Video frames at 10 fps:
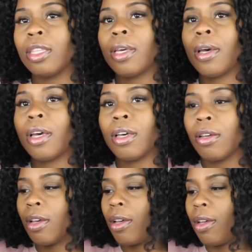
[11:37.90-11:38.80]
the
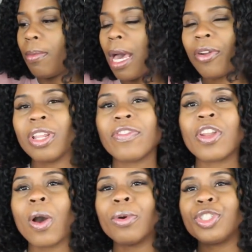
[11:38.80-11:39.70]
I don't even
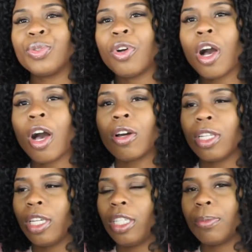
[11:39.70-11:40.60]
know what you
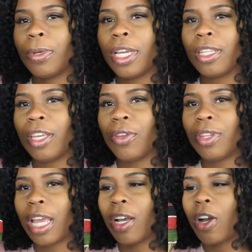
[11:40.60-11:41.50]
call these, but
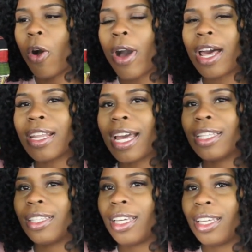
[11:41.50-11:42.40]
they go out
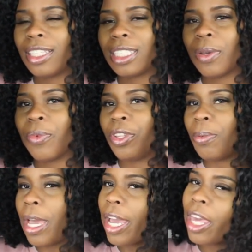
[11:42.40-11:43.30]
like this, and when you
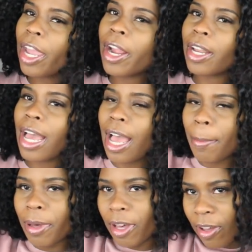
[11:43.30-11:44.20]
have your hair in a
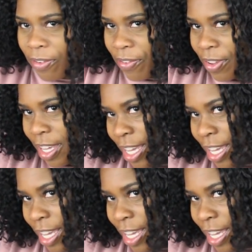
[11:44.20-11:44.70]
high puff,